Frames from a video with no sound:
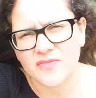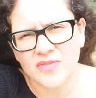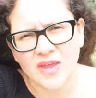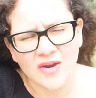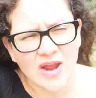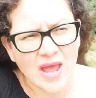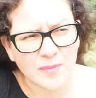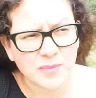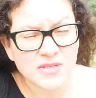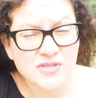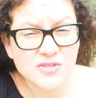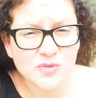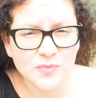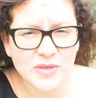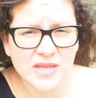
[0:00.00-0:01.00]
there
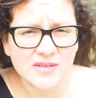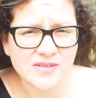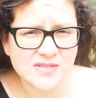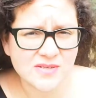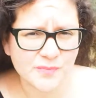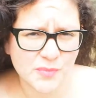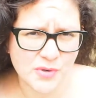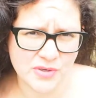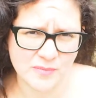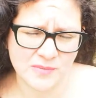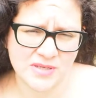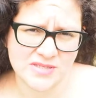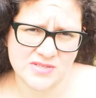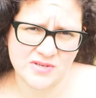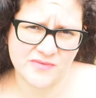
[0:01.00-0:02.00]
happens to be a
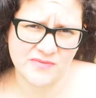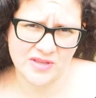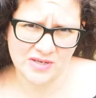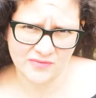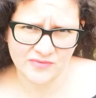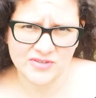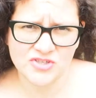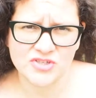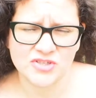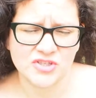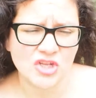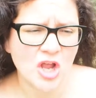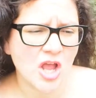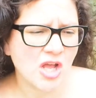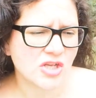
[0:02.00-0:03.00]
disappointment of that vision.